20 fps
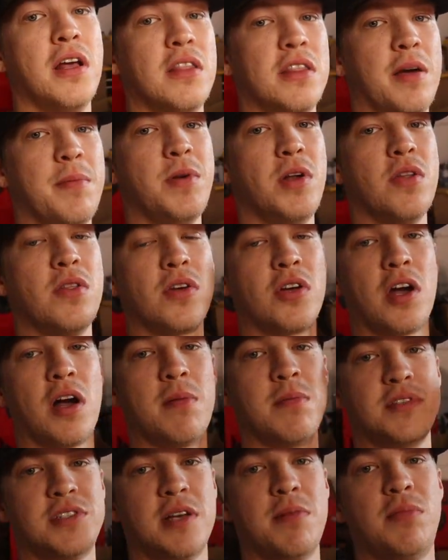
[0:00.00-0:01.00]
Let me know in the
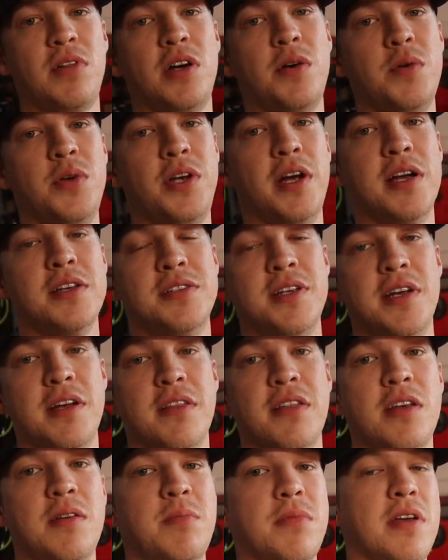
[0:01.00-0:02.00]
comments down below what you guys think
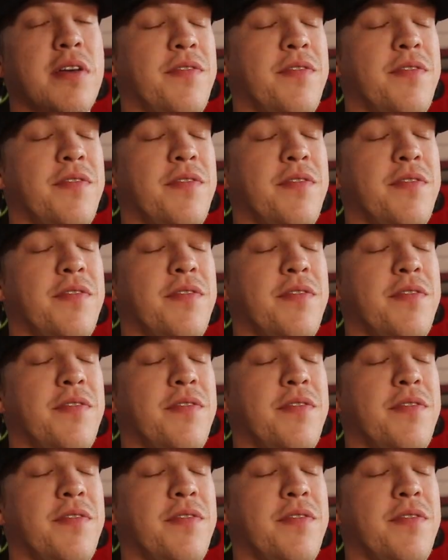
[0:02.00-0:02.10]
of them.